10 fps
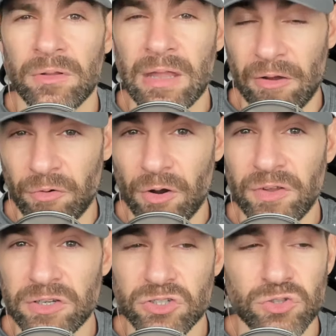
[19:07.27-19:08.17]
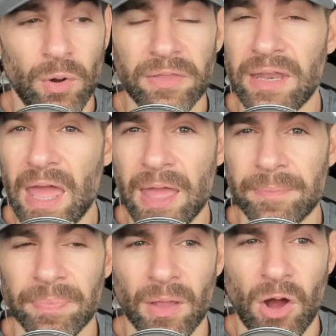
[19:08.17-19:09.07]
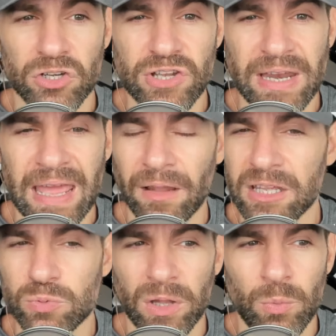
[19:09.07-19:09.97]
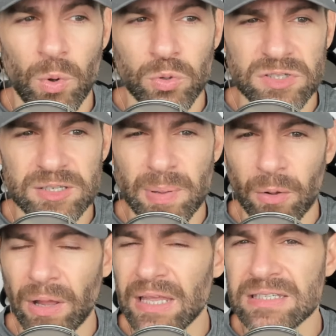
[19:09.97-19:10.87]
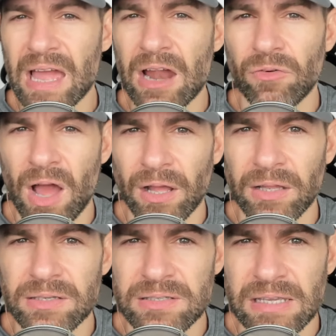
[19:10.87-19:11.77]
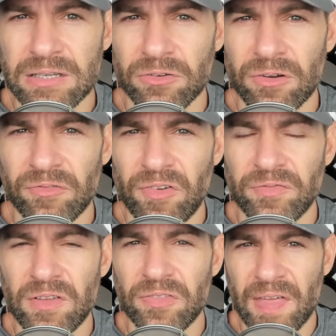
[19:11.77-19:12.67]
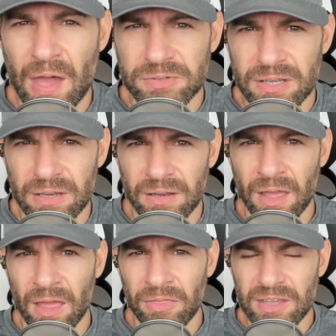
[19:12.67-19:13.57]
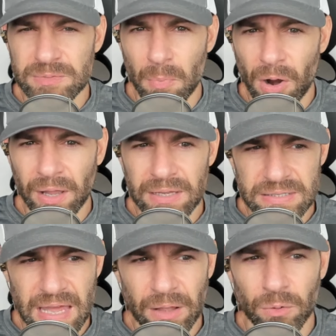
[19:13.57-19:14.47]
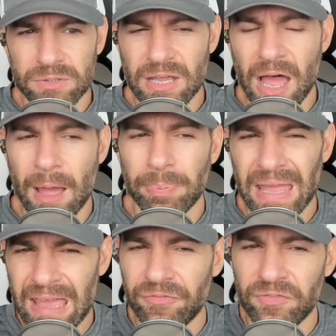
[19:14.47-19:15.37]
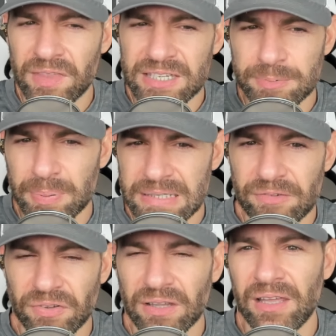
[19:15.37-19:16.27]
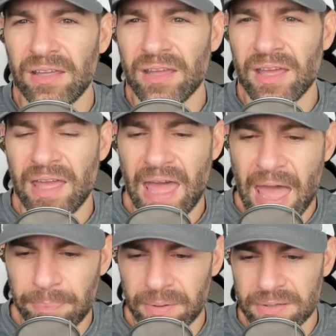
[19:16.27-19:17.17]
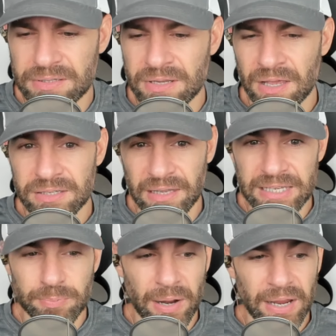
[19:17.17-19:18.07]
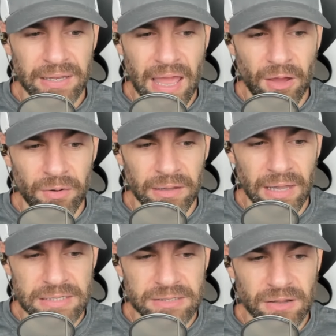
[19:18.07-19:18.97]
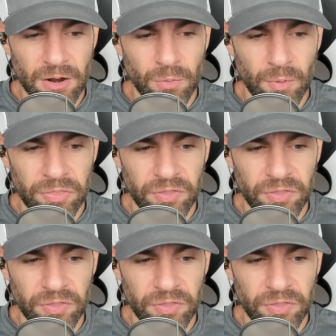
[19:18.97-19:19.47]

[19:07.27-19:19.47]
Now for our feature story of the day. On-chain analyst Willy Woo says Bitcoin can skyrocket to 650,000 this market cycle top if this specifically happens. So let's break it down and let's start with the